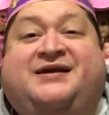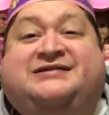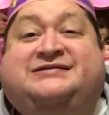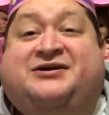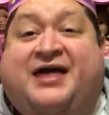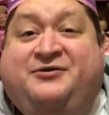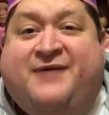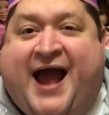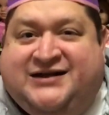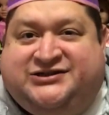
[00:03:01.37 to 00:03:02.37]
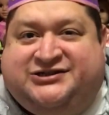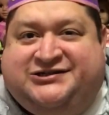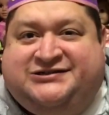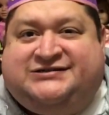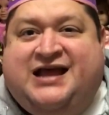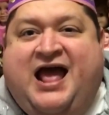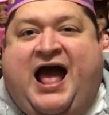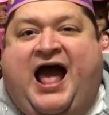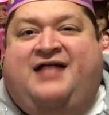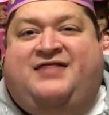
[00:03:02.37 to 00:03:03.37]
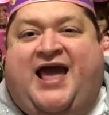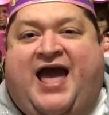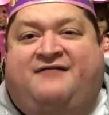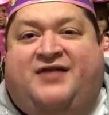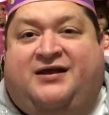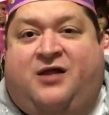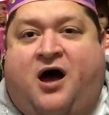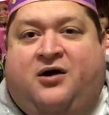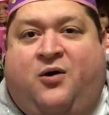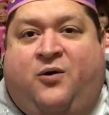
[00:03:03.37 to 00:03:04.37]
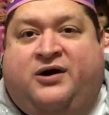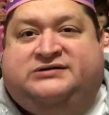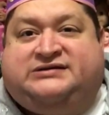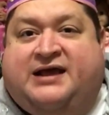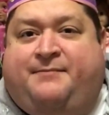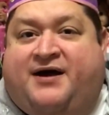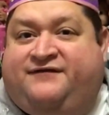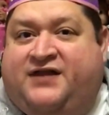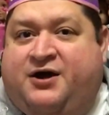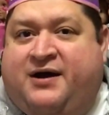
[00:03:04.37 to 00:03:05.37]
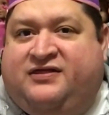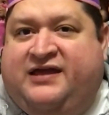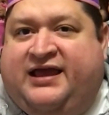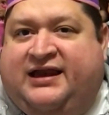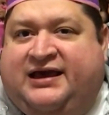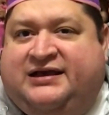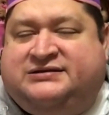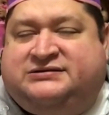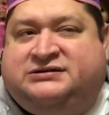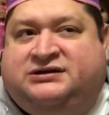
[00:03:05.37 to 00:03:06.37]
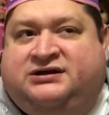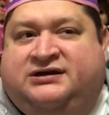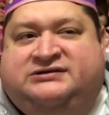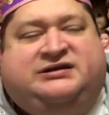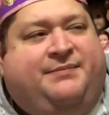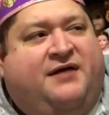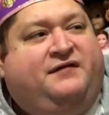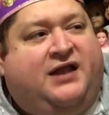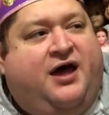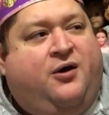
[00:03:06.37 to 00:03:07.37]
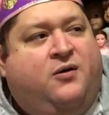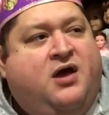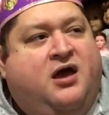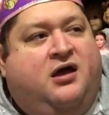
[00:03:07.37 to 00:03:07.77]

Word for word: because they're like ranchers, and they have like long horns, like buffalo. I think it is it buffalo?